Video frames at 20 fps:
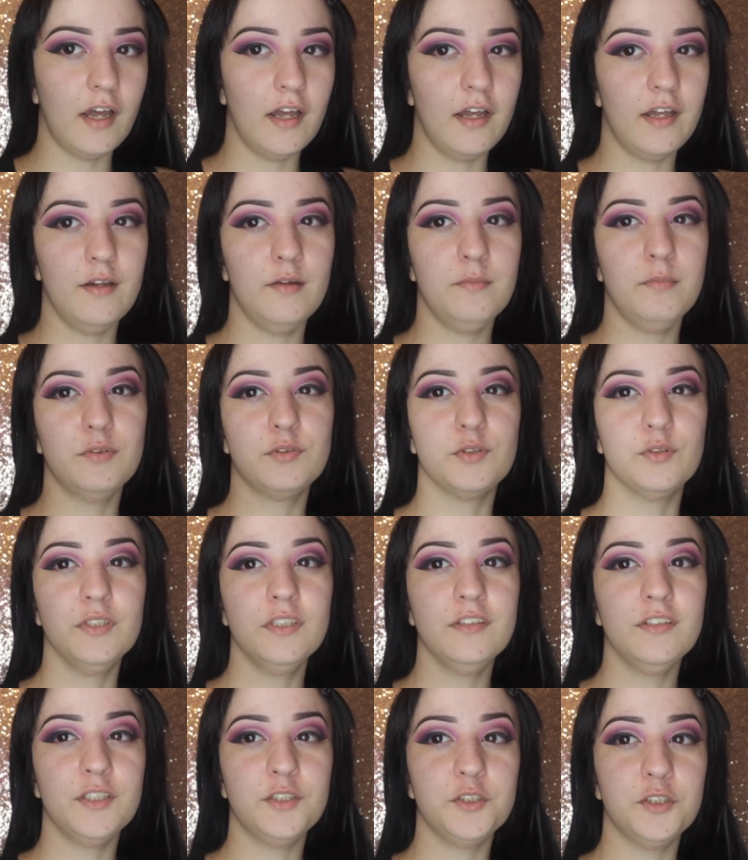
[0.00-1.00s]
It was
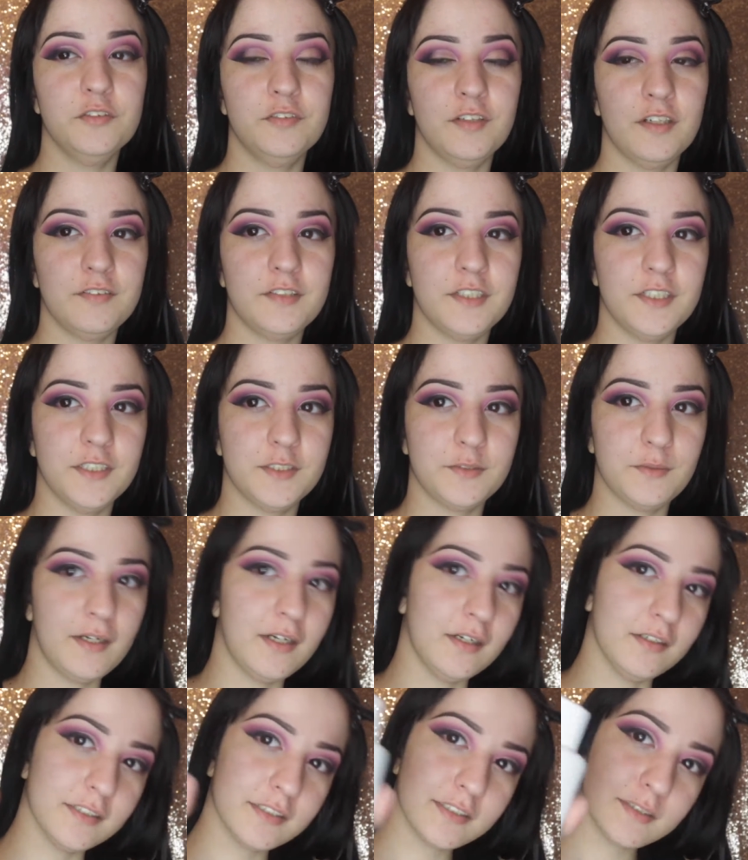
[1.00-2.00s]
only like $2.50 as
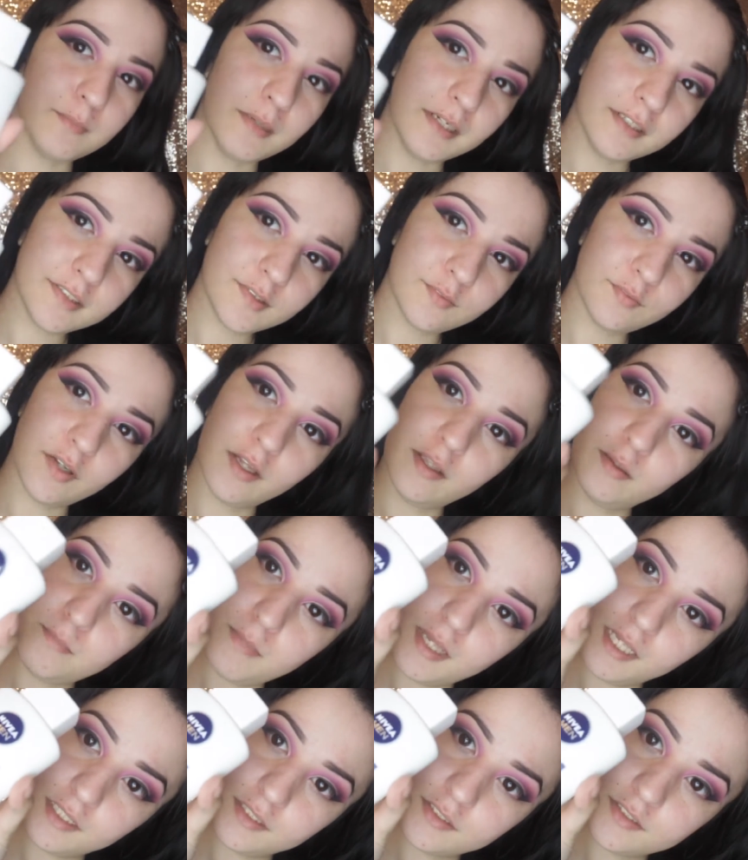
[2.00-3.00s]
well. It smells of like
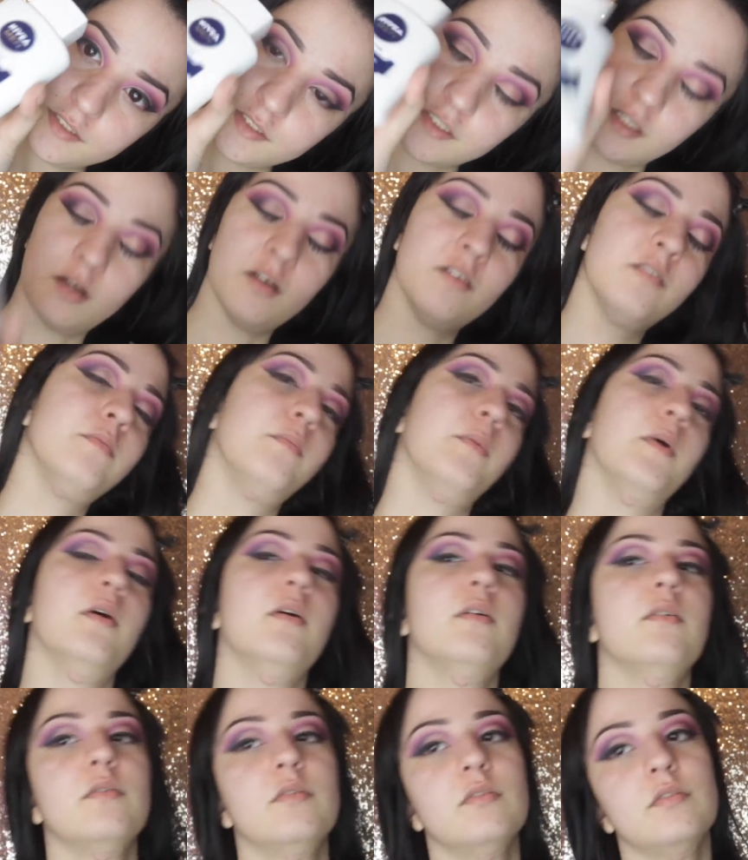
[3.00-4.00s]
men's stuff, but
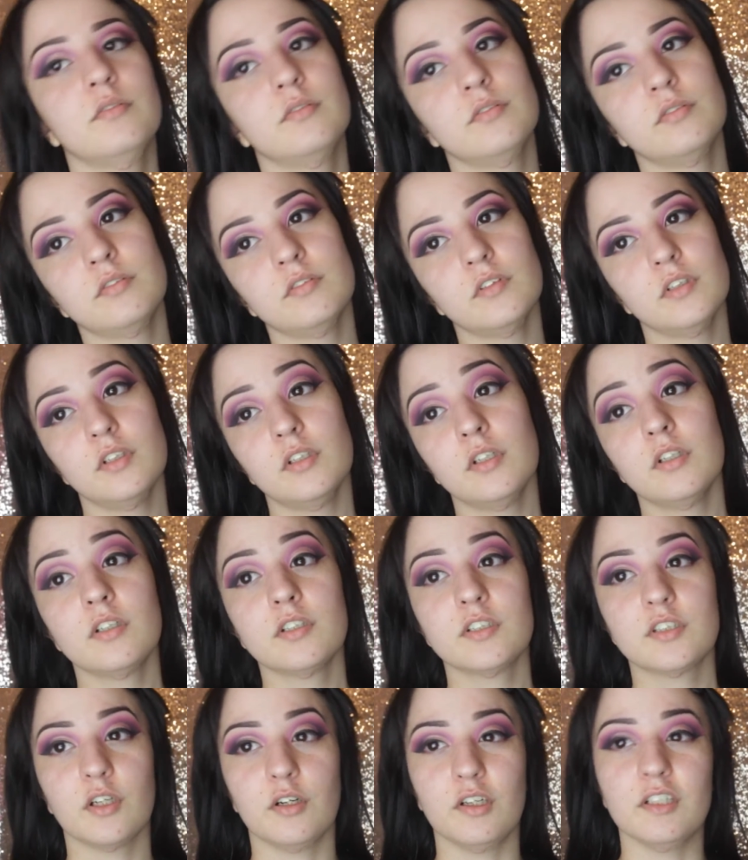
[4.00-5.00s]

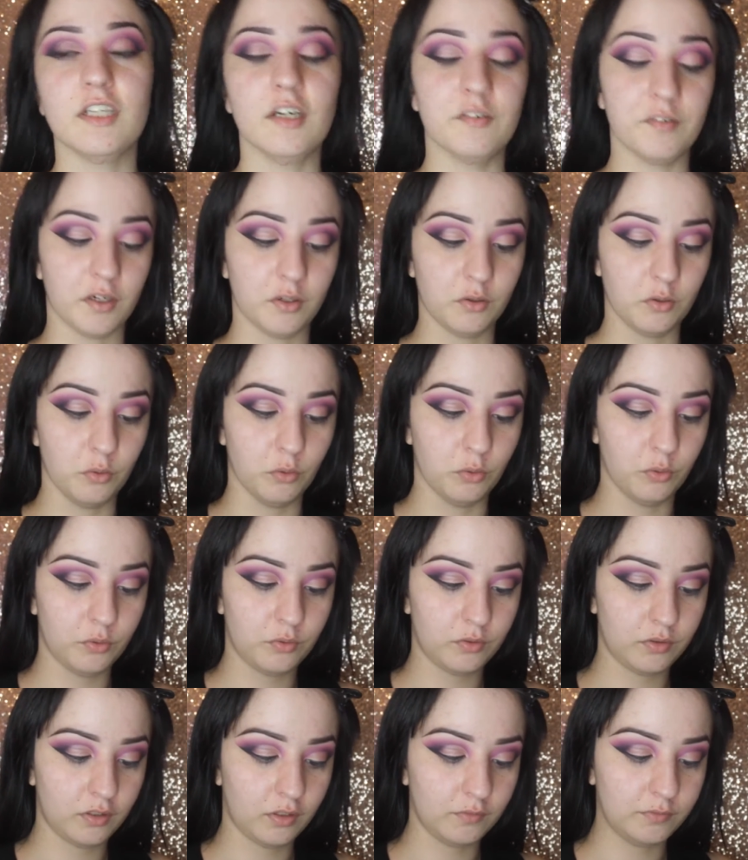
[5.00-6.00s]
thought I'd give it a go.
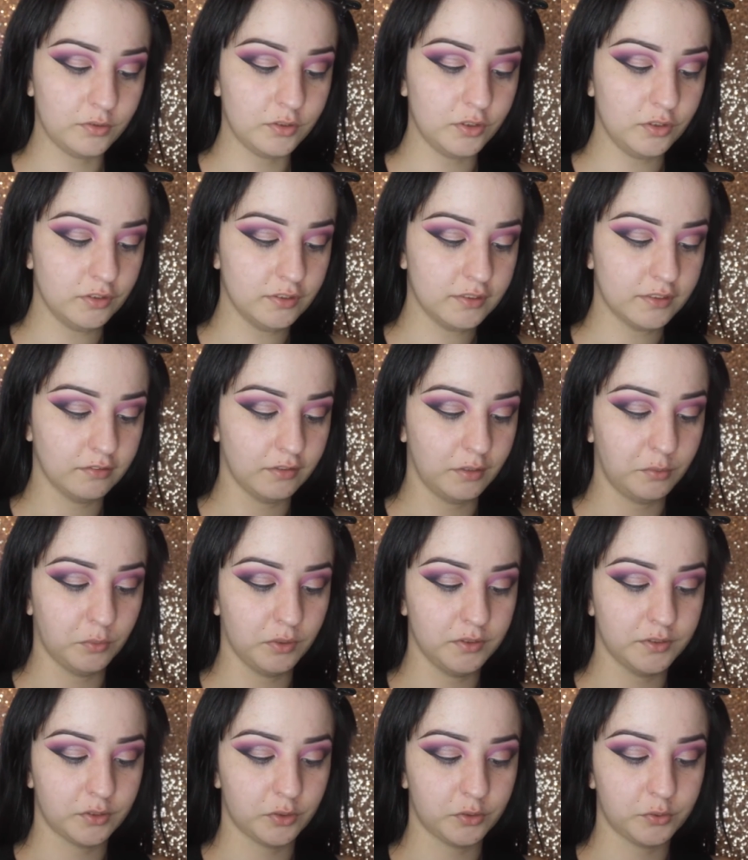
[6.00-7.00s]
I've only used it like
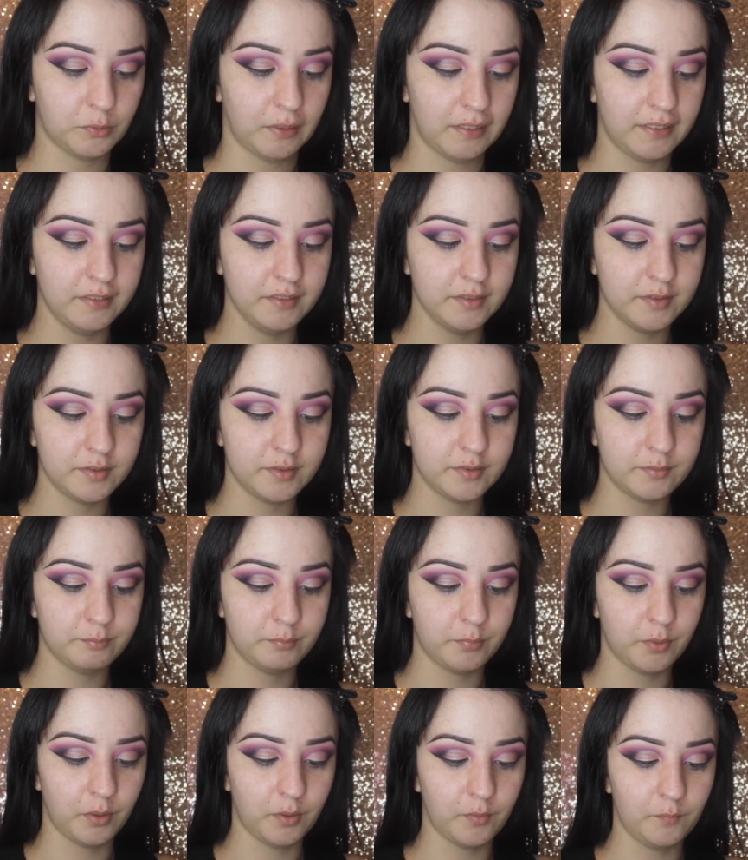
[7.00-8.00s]
once or twice,
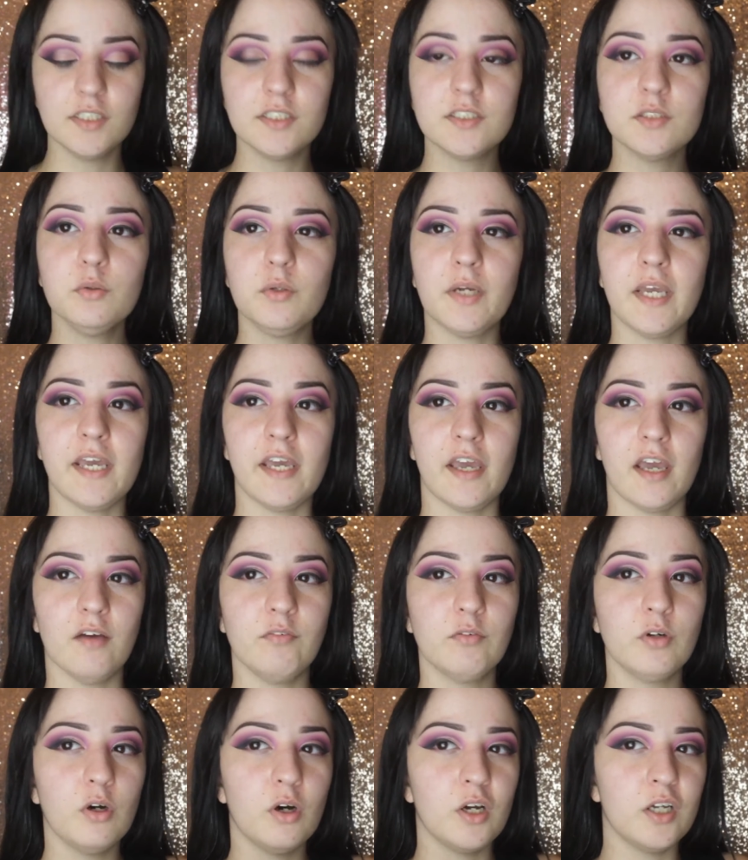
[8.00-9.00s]
but it's okay. I've
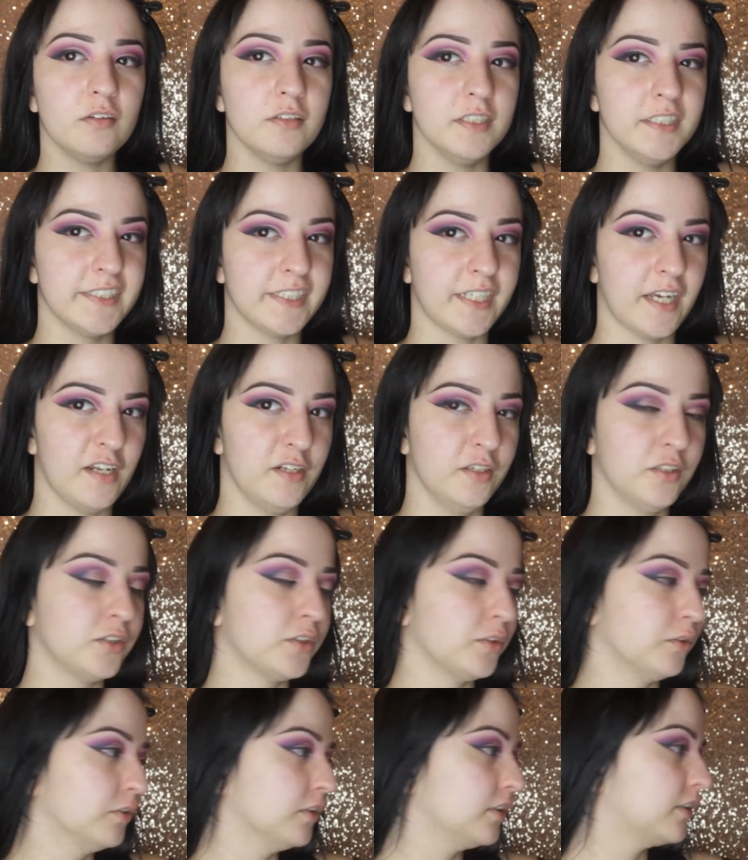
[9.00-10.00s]
got oily skin,
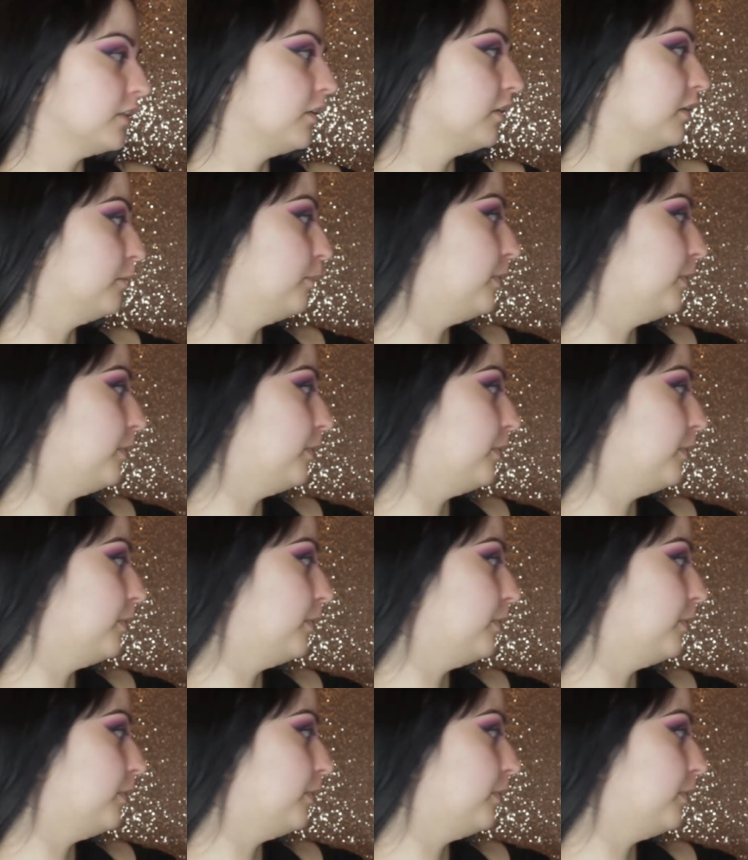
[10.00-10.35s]
so it's not the